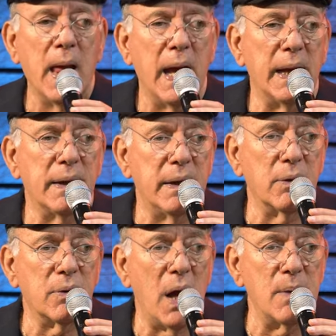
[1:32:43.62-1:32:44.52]
And
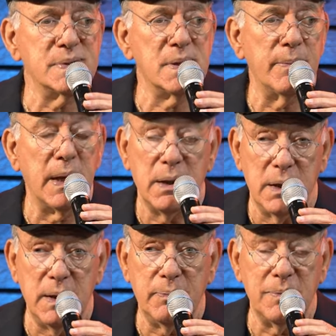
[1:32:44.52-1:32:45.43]
here comes the man.
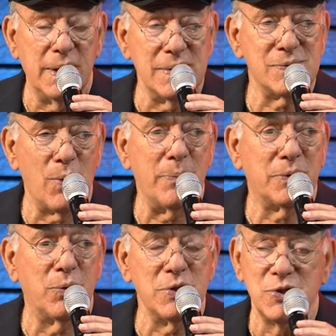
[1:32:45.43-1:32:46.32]
He swept
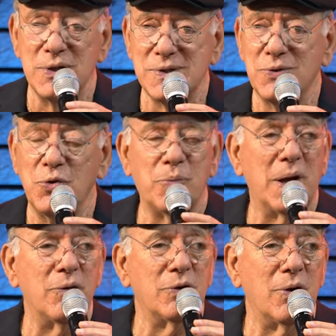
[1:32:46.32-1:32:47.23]
Christians too,
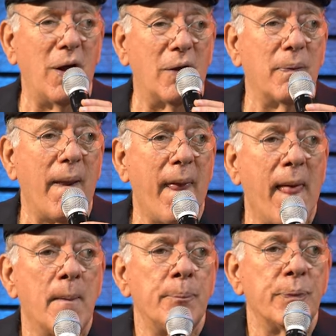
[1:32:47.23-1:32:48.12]
believe it or not.
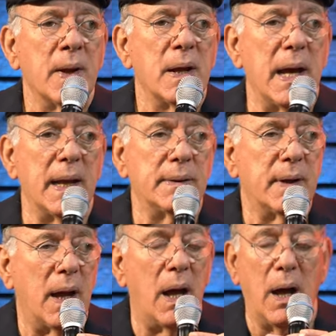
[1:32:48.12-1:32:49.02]

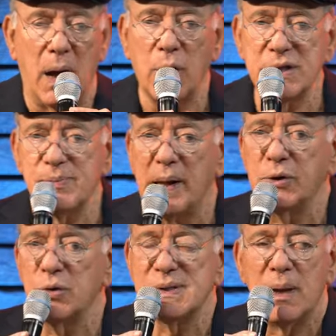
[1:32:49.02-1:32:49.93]
And I'll explain
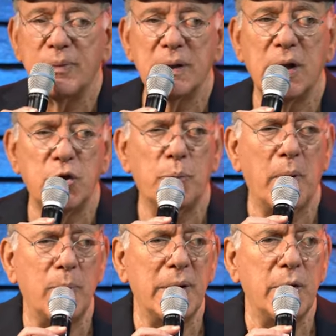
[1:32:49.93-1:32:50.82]
to you something that you
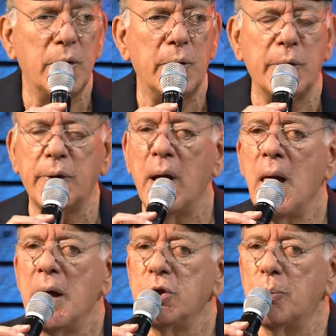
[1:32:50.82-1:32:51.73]
probably heard.
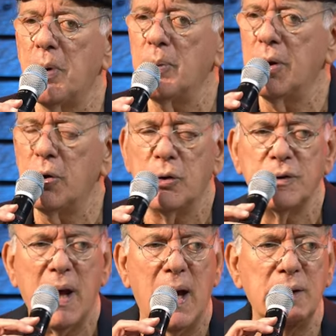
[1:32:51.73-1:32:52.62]
You probably heard
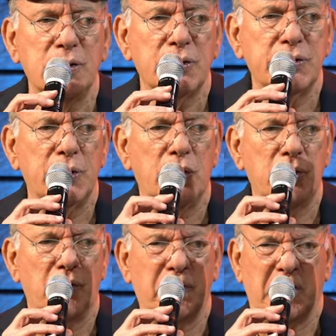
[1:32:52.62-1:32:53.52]
the
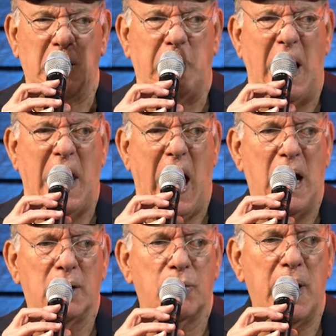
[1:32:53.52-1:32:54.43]
undertone of
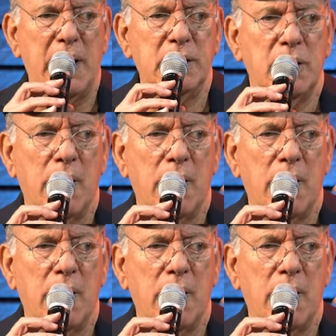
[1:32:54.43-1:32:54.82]
Kabbalah, right?